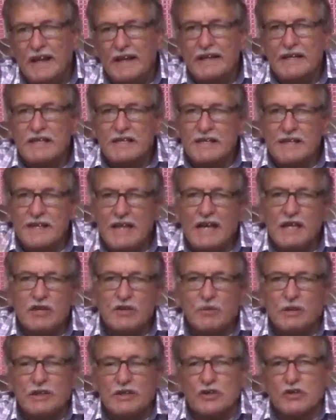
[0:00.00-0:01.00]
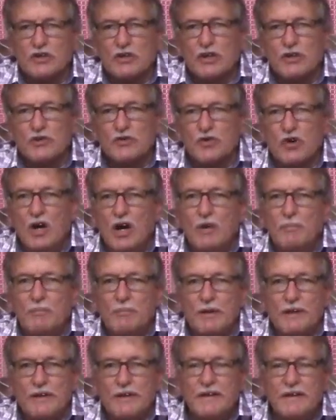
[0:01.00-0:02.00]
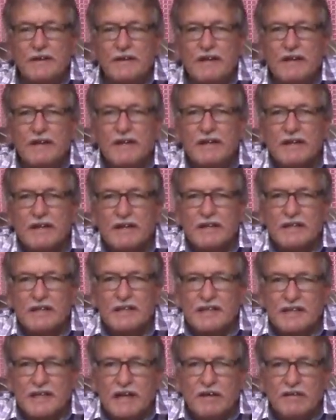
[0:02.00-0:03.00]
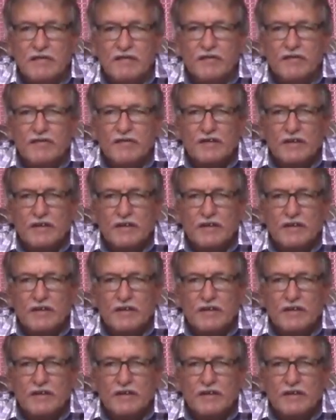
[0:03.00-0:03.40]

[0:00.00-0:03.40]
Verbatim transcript: is that what is going to open the safe,